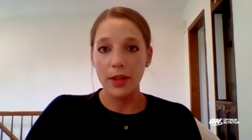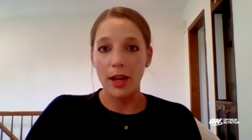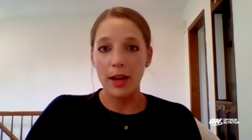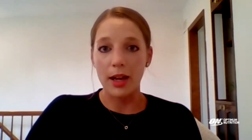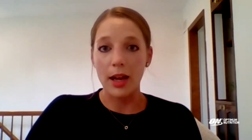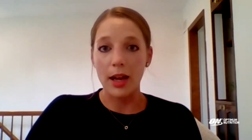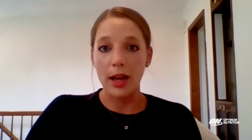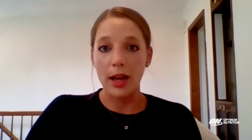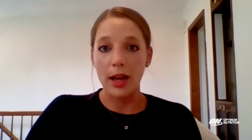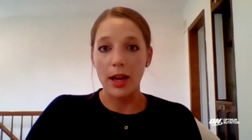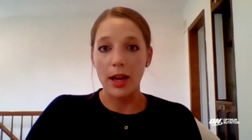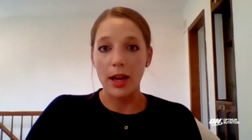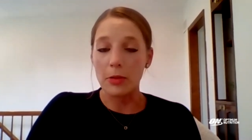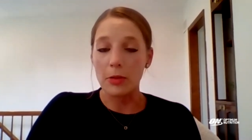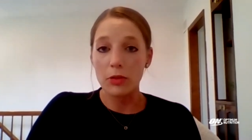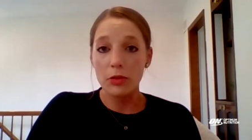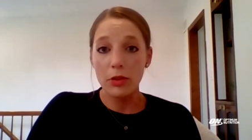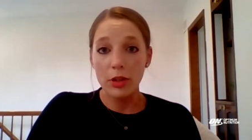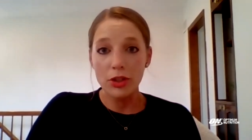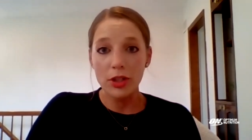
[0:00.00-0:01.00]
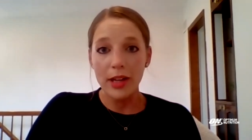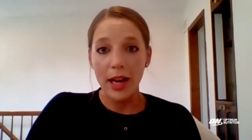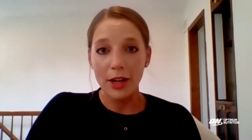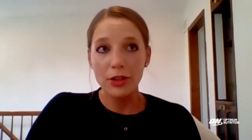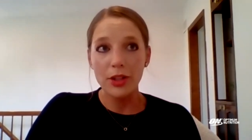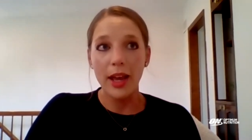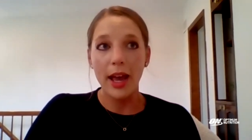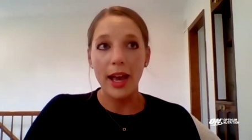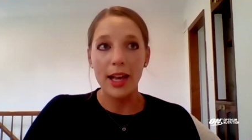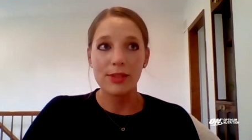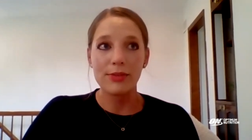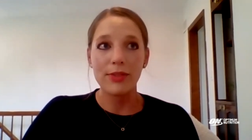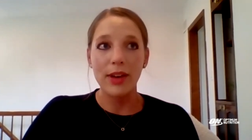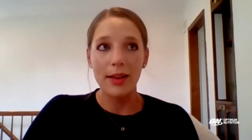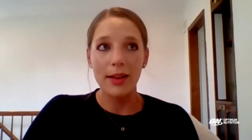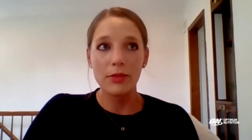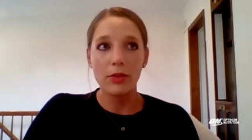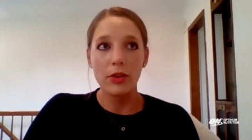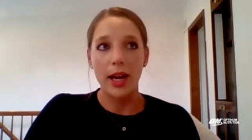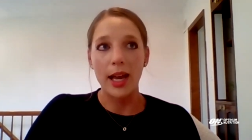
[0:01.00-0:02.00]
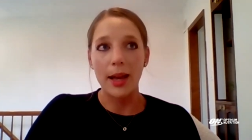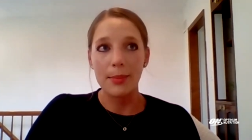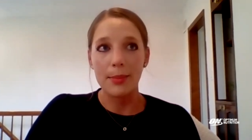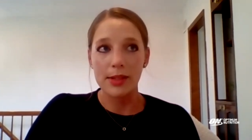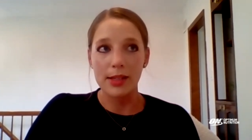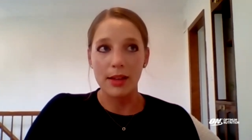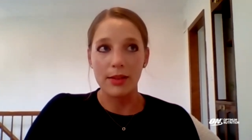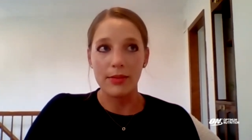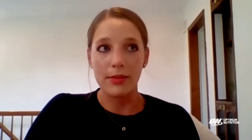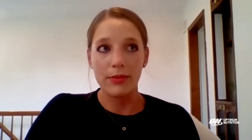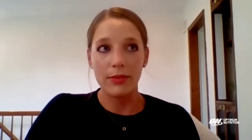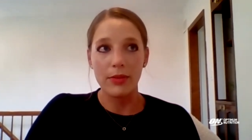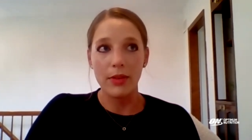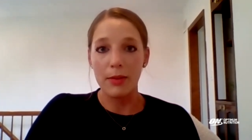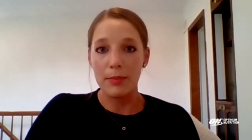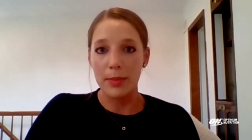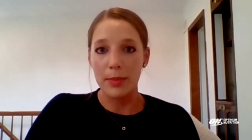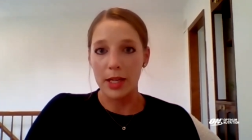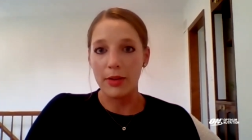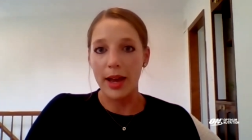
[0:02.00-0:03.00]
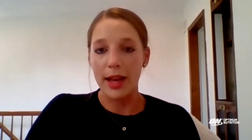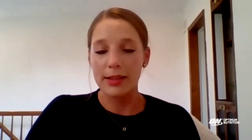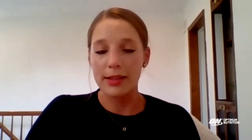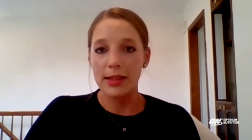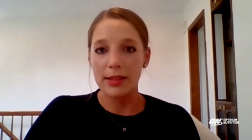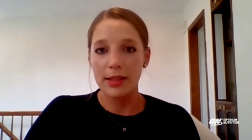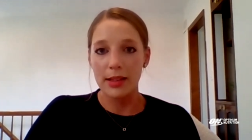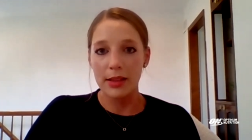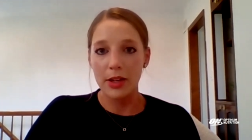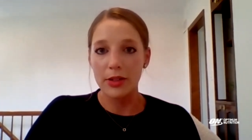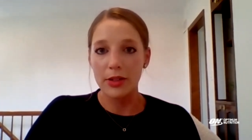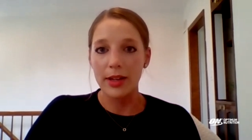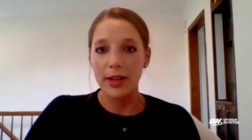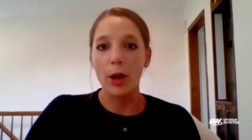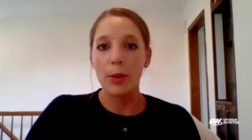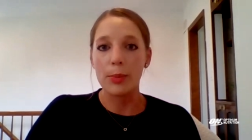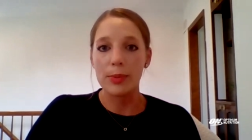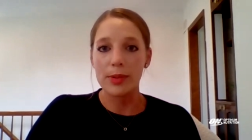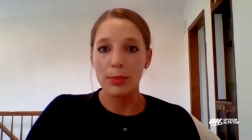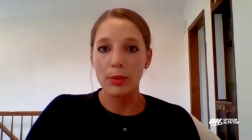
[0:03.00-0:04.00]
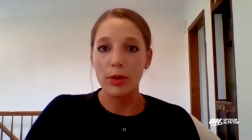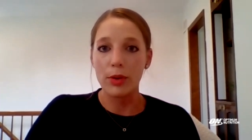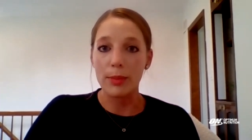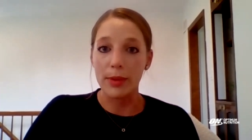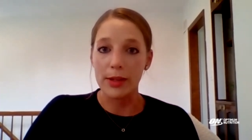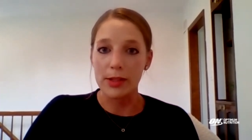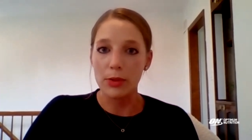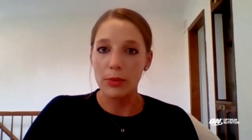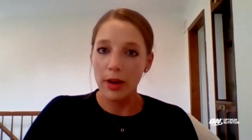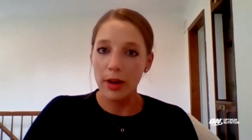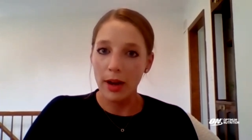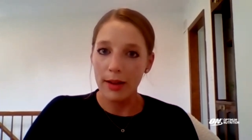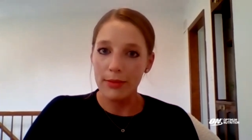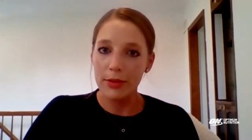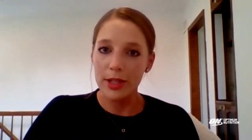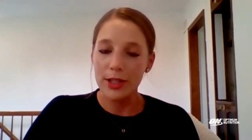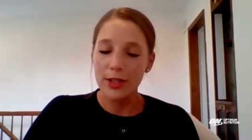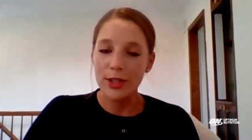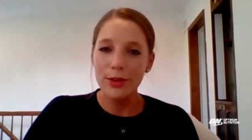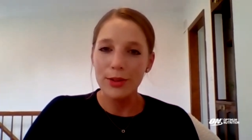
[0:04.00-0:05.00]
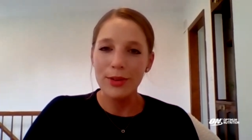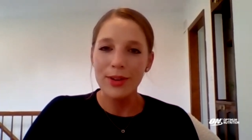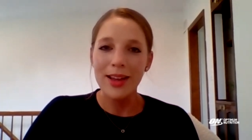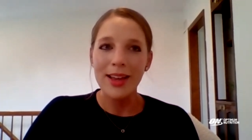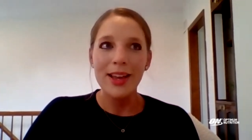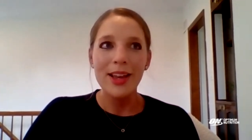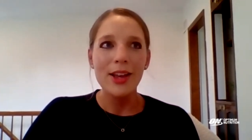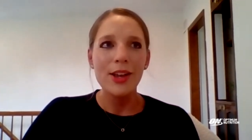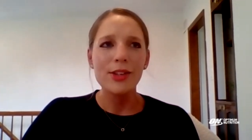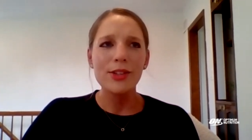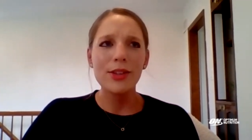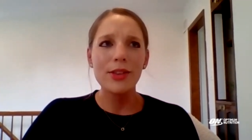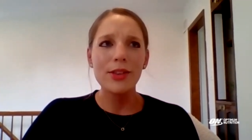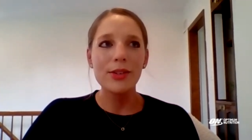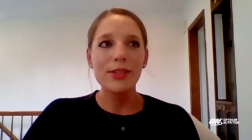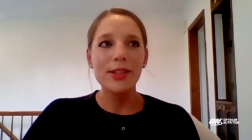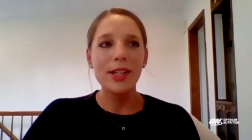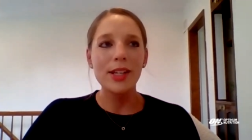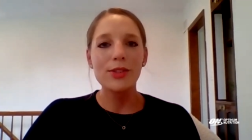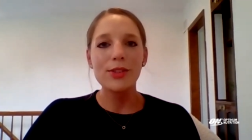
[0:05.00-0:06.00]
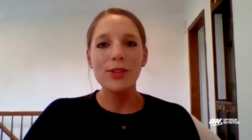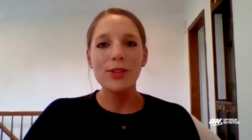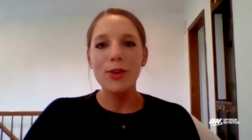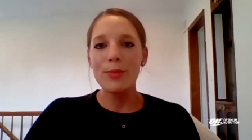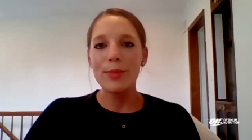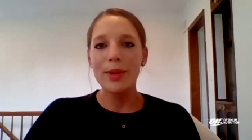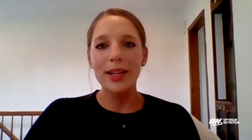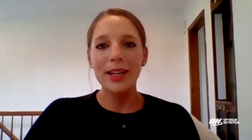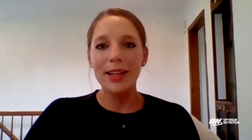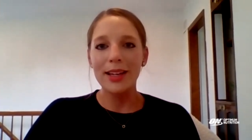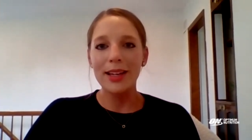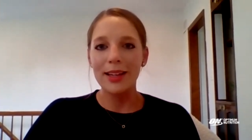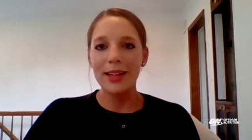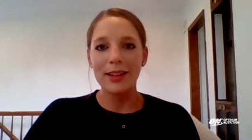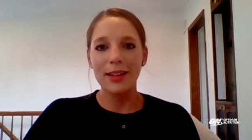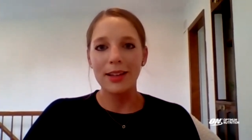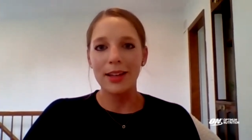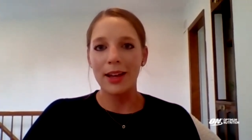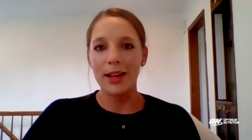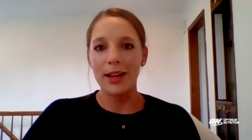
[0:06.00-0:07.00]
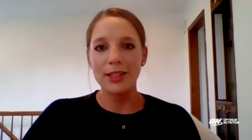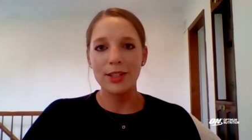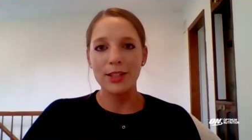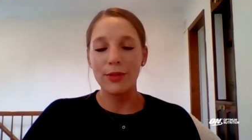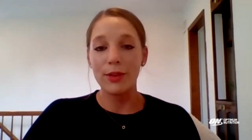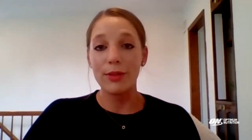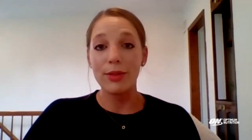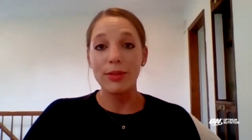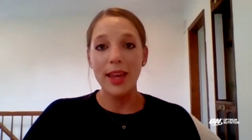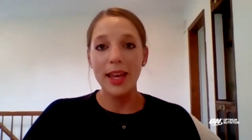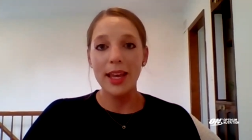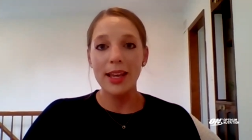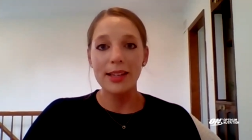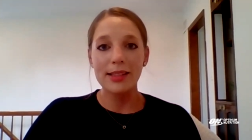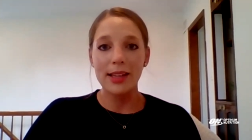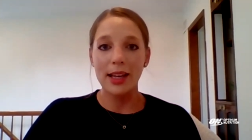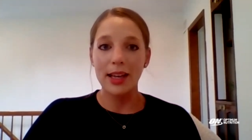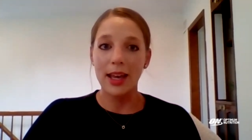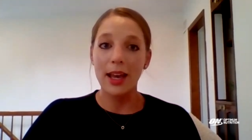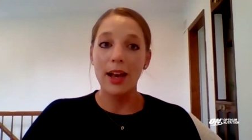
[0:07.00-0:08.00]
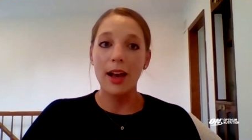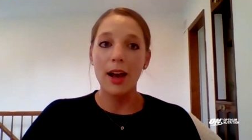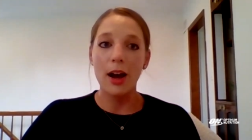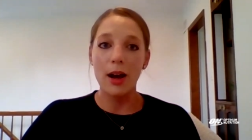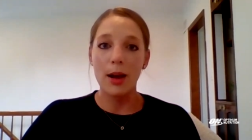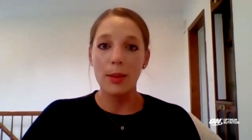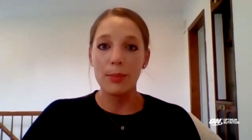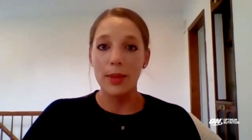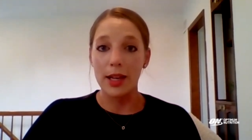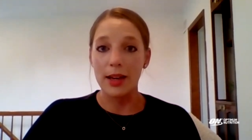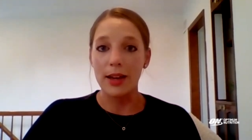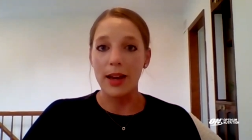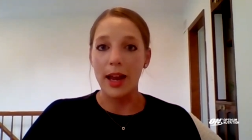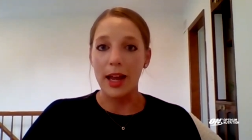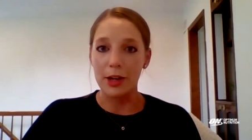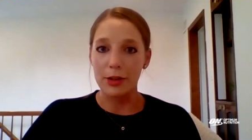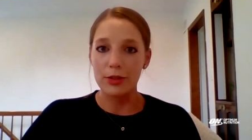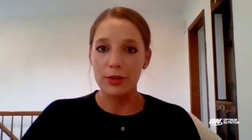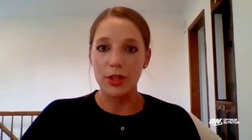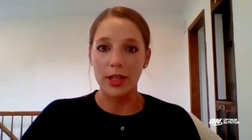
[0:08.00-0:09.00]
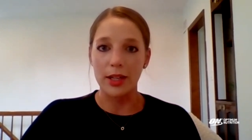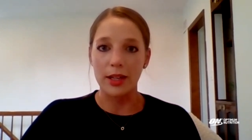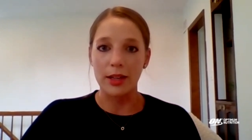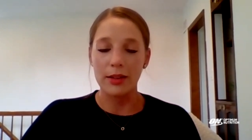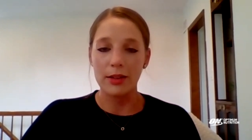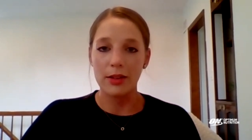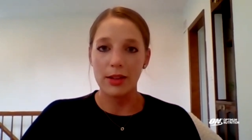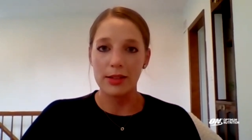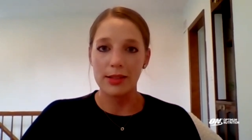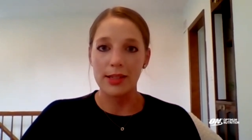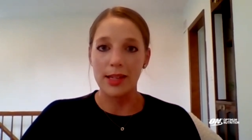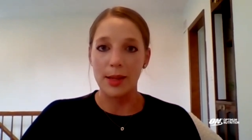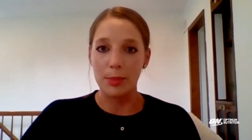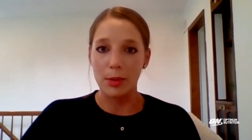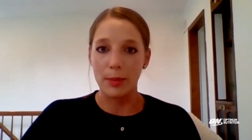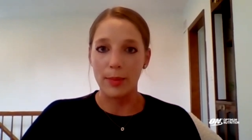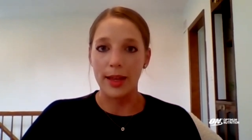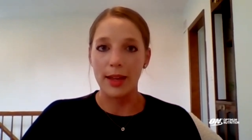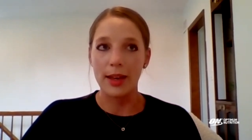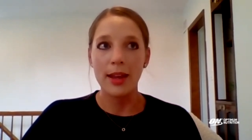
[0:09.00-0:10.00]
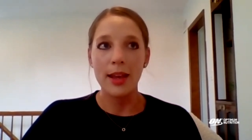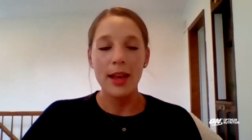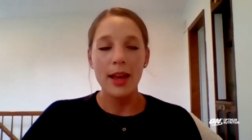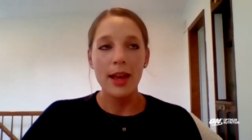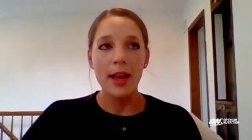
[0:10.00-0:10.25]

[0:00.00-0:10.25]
uh, Optimum Nutrition actually has five grams of amino acids in there to help support muscle recovery too. So there's like so many uh, different things that can come in an energy supplement.